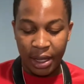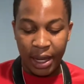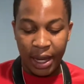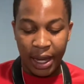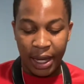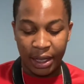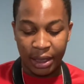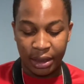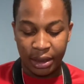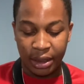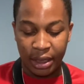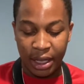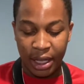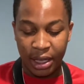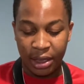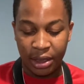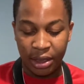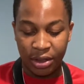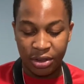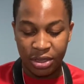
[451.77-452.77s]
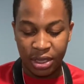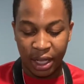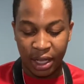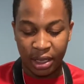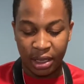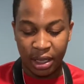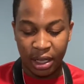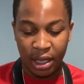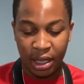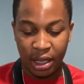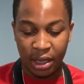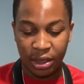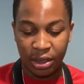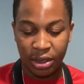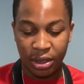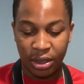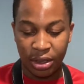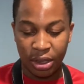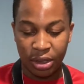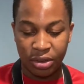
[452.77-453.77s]
And then there's like, you
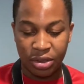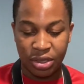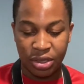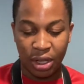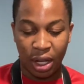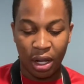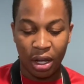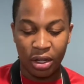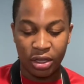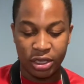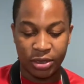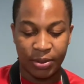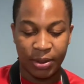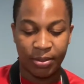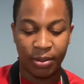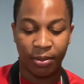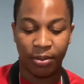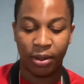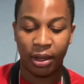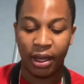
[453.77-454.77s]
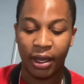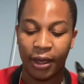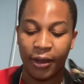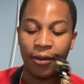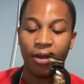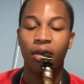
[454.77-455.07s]
know those songs people play?